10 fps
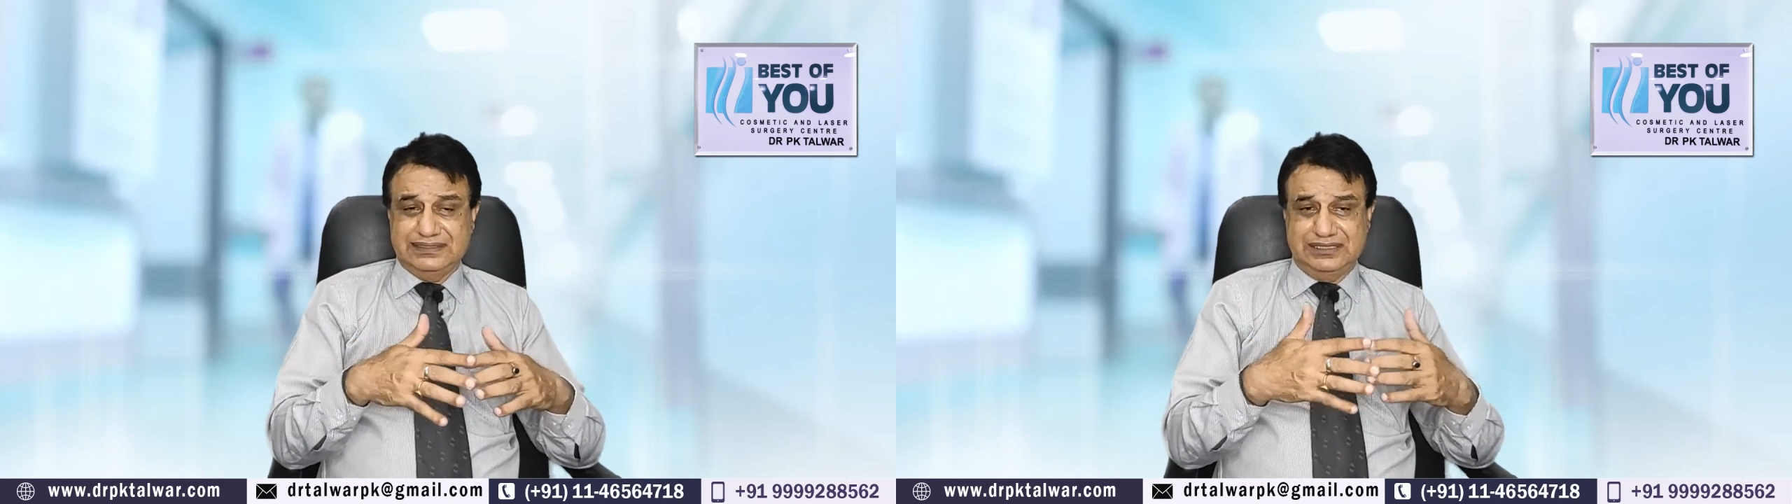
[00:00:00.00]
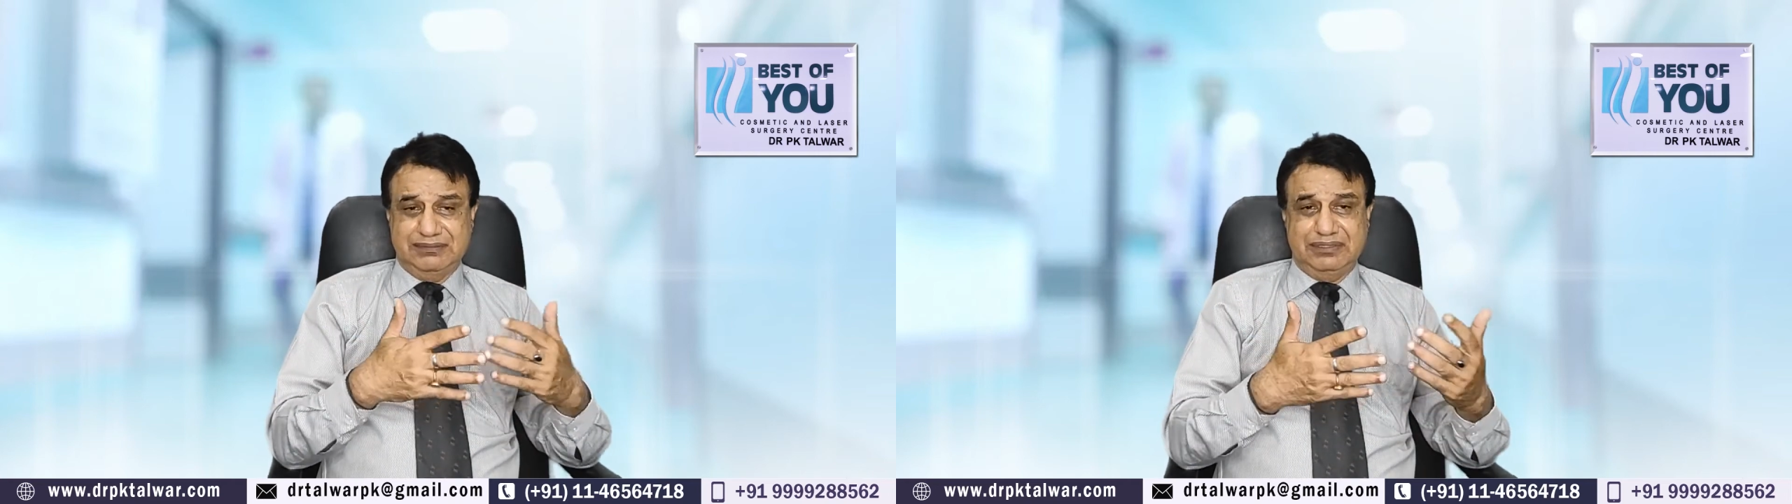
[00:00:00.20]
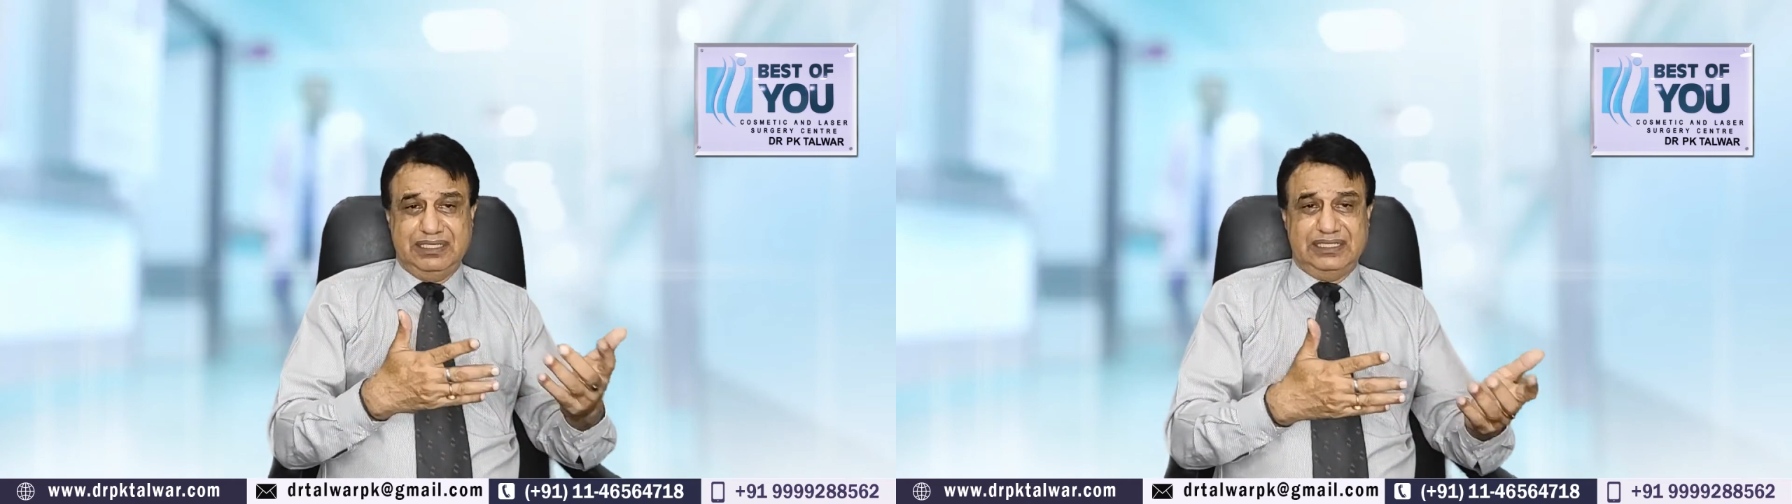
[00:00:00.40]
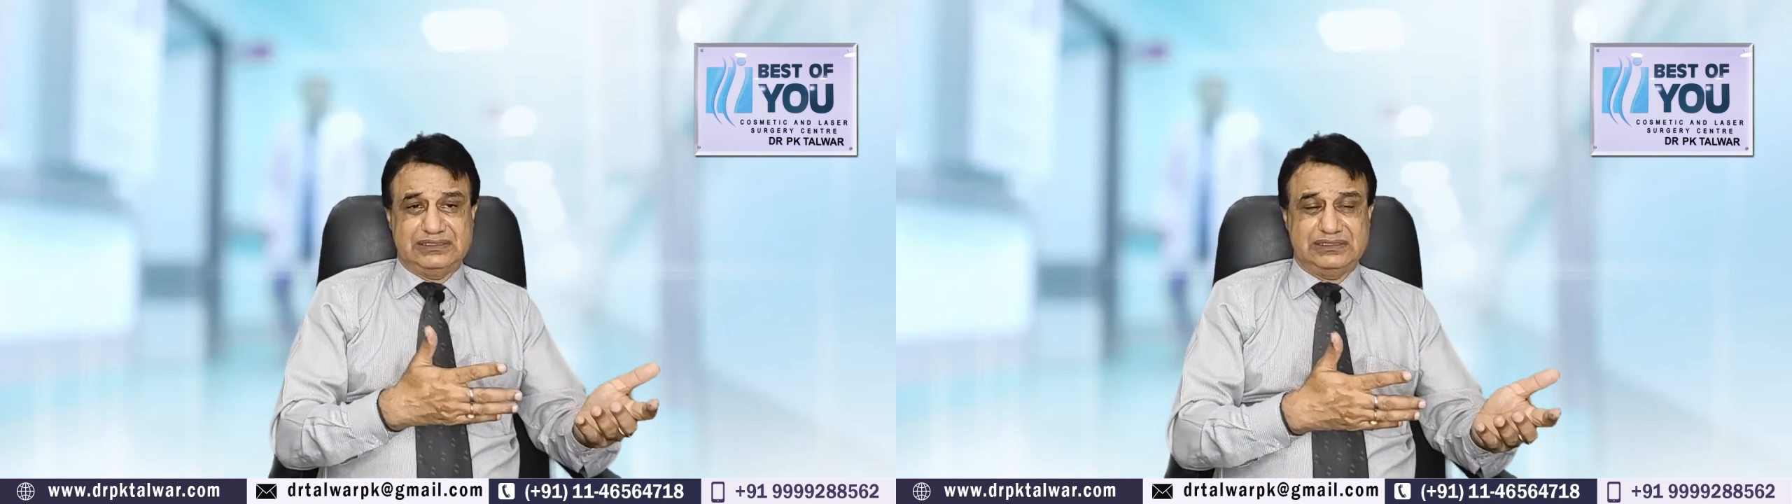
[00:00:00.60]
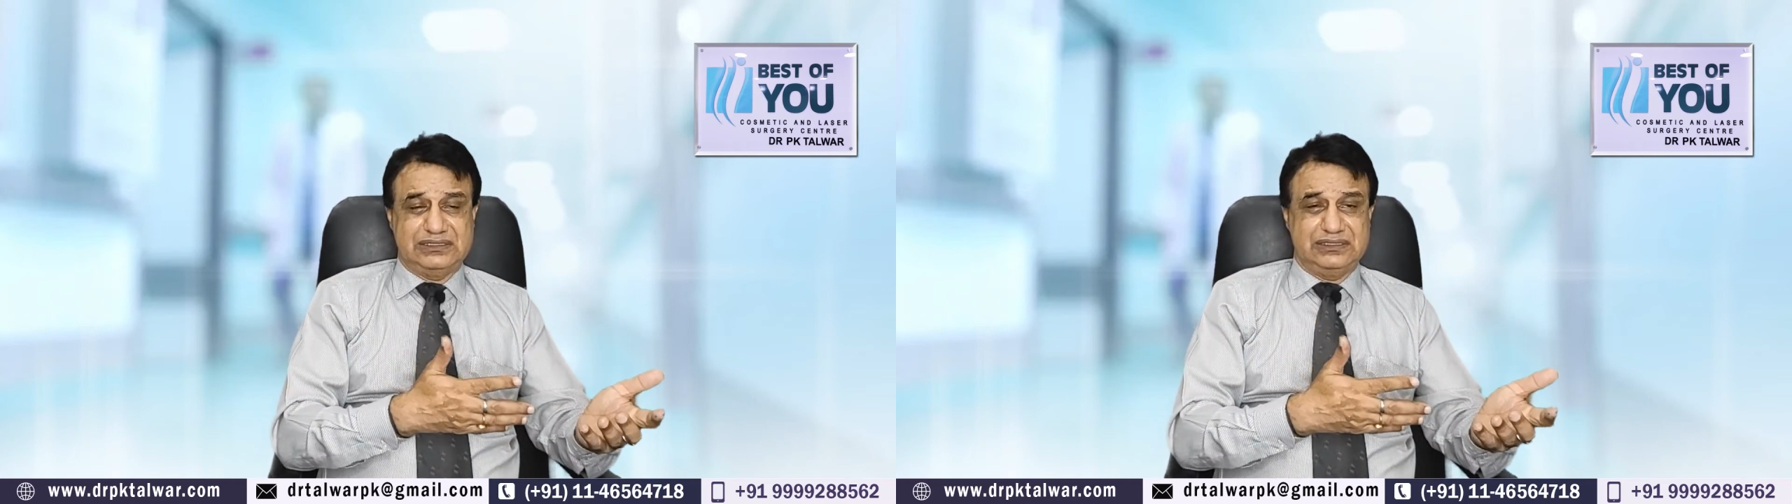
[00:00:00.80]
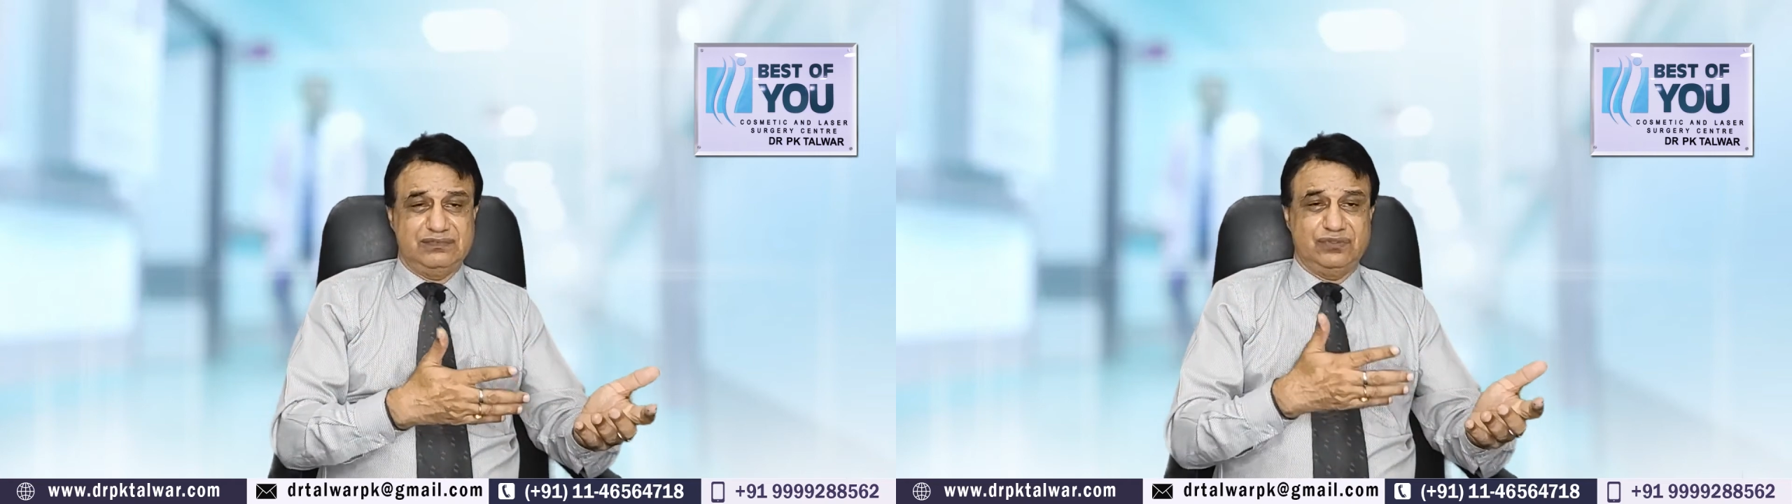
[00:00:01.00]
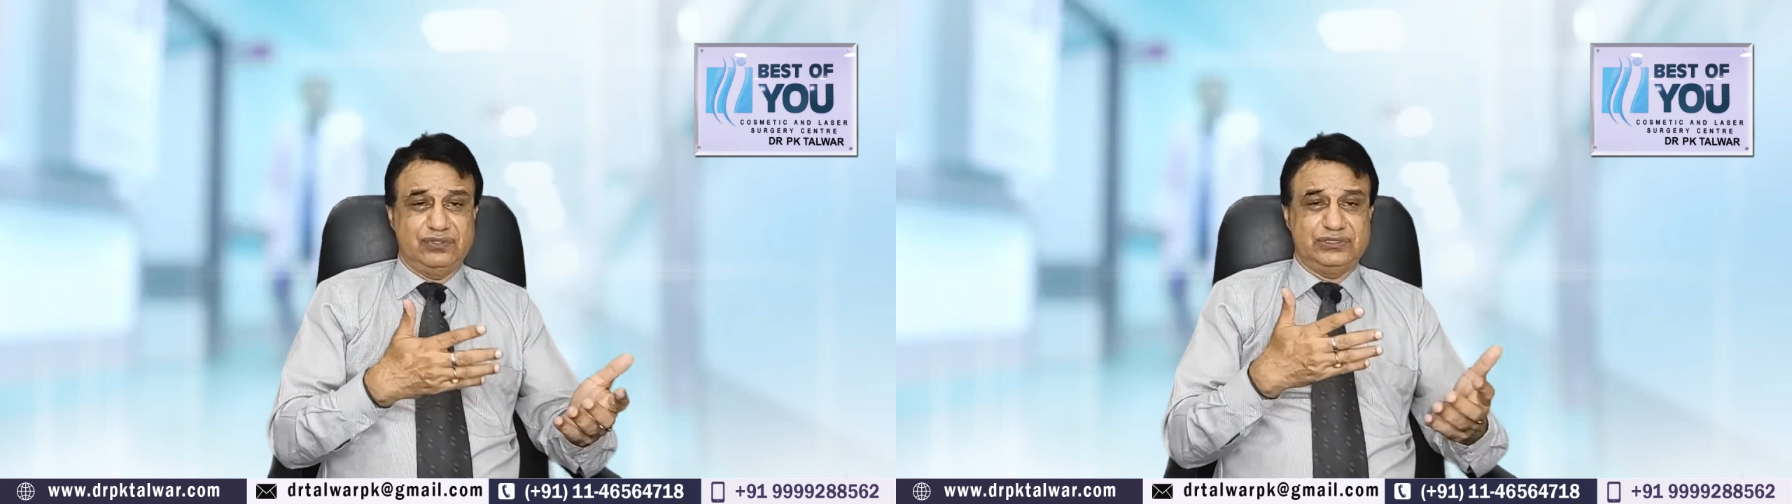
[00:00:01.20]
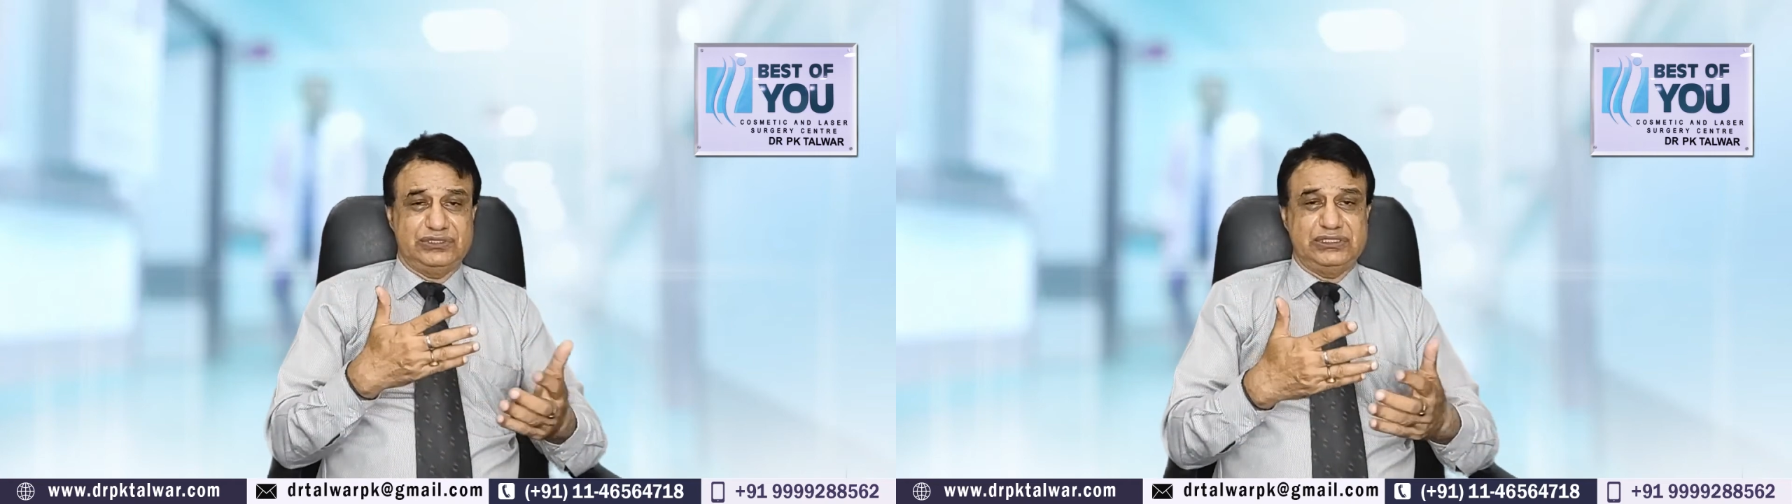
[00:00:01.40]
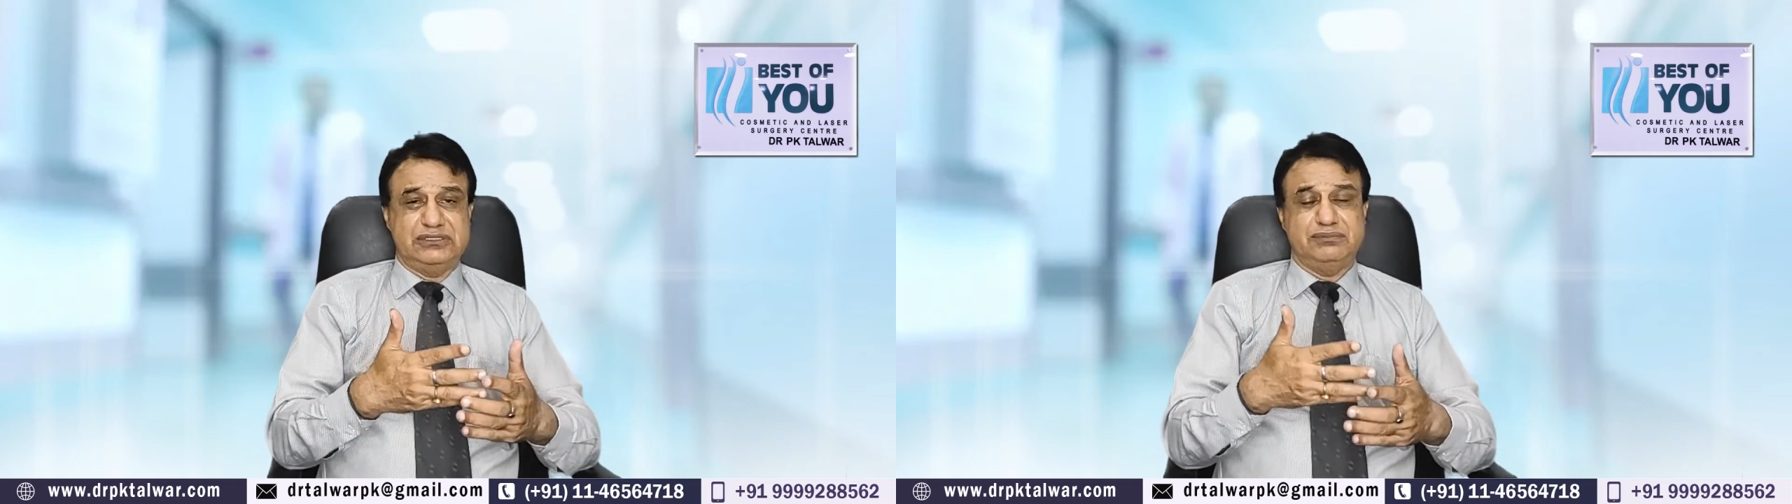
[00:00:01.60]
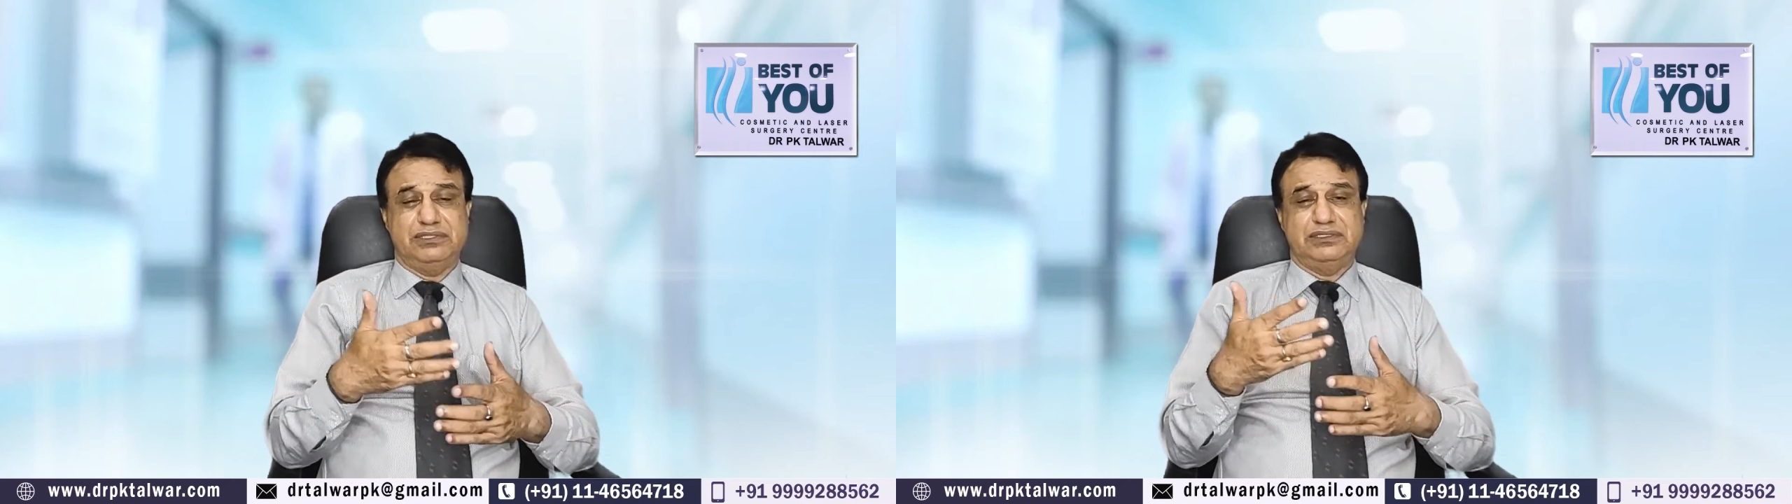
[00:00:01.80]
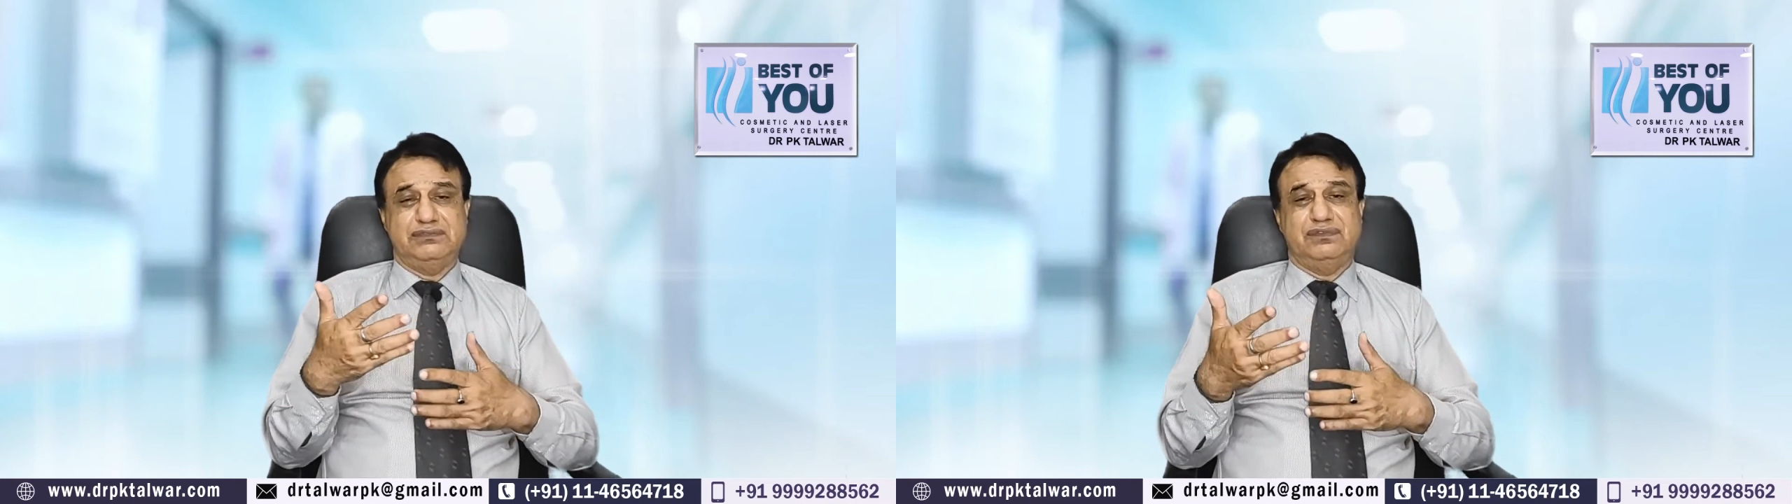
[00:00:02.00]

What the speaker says: They may last say for 6 months,